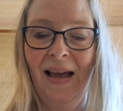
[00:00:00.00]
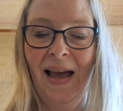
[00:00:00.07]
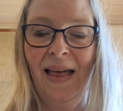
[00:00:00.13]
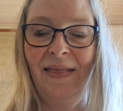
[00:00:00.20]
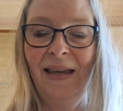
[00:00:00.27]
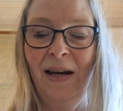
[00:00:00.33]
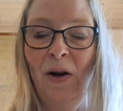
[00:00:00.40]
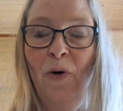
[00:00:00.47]

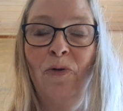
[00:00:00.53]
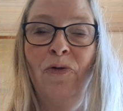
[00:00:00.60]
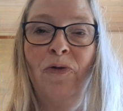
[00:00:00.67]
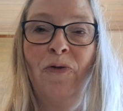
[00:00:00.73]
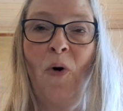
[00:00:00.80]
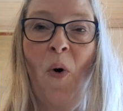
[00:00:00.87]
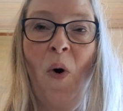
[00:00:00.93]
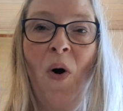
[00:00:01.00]
And then
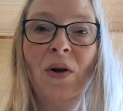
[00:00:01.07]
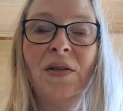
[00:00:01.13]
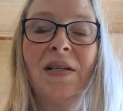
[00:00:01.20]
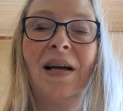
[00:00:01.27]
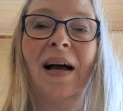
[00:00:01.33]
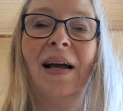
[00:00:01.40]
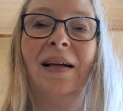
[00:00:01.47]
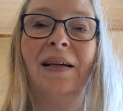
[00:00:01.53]

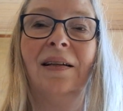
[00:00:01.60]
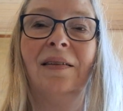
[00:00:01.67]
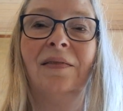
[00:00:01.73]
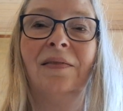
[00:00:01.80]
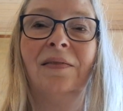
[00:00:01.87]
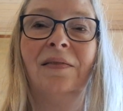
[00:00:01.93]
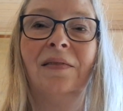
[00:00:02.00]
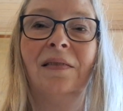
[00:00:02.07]
foretrække.
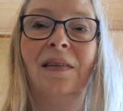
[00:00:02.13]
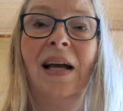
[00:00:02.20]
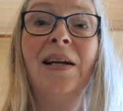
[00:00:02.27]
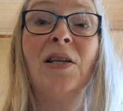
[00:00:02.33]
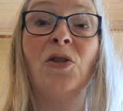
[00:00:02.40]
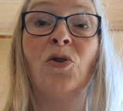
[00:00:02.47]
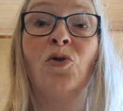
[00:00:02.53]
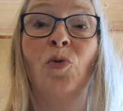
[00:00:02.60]
That
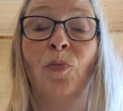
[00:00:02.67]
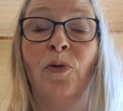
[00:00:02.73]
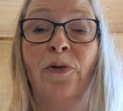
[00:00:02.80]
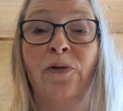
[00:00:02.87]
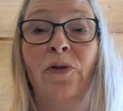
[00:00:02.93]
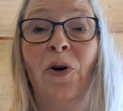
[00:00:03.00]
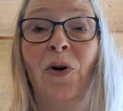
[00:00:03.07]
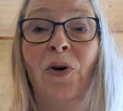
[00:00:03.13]
is to
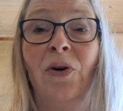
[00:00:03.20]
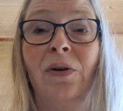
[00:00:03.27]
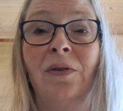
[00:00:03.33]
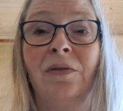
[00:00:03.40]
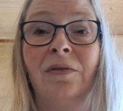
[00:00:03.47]
prefer.